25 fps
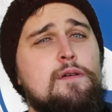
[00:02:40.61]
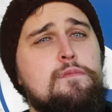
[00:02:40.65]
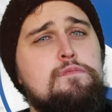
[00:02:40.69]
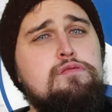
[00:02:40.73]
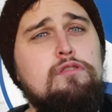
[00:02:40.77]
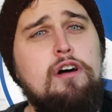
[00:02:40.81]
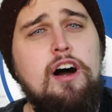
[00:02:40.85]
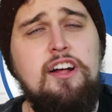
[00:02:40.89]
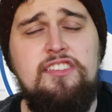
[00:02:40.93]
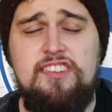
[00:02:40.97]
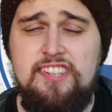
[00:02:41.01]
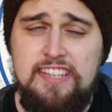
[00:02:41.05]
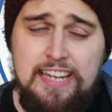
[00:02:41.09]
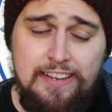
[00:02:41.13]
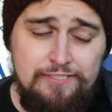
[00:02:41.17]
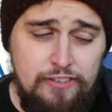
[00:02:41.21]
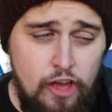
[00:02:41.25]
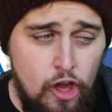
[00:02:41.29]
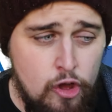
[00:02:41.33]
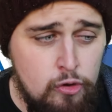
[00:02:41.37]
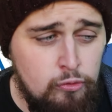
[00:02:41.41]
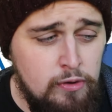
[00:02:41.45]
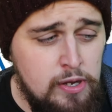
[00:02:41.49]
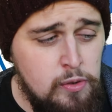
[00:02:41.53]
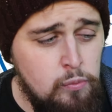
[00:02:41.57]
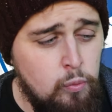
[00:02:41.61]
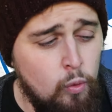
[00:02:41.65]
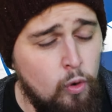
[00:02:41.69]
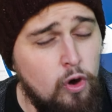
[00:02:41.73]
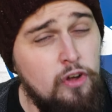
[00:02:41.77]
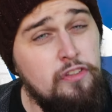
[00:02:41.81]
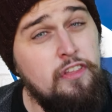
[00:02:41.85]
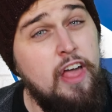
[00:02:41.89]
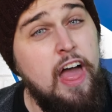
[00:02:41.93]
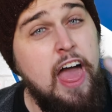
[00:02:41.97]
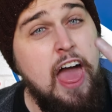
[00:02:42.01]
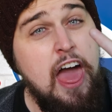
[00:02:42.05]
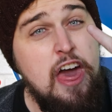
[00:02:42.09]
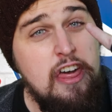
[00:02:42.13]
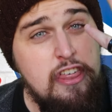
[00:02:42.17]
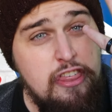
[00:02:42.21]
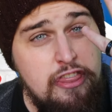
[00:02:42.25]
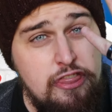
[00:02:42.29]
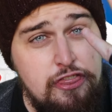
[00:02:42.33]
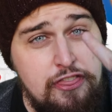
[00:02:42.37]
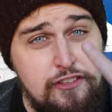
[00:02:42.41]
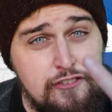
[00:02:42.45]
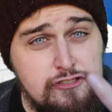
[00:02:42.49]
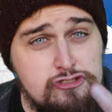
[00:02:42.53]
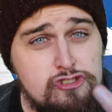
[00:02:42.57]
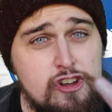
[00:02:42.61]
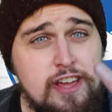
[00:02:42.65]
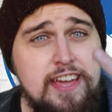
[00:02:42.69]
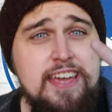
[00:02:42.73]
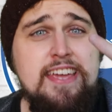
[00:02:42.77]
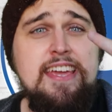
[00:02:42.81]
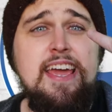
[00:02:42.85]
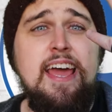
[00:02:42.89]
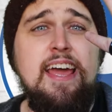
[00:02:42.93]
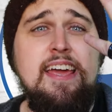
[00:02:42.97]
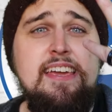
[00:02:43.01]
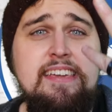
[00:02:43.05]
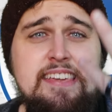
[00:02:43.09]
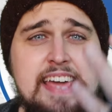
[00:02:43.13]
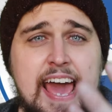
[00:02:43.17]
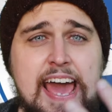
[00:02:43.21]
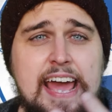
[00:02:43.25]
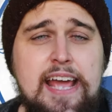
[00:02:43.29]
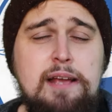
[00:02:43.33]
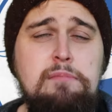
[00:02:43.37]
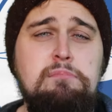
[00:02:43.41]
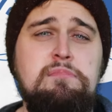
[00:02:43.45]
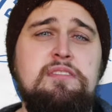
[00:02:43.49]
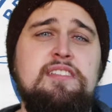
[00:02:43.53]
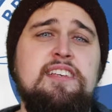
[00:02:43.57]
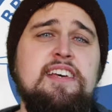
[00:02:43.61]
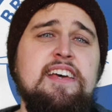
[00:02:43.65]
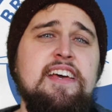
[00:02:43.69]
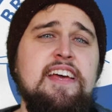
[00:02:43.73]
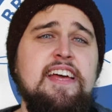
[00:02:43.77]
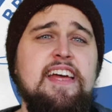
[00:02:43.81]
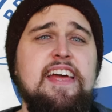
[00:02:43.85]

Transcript: Brighton have only won 3 games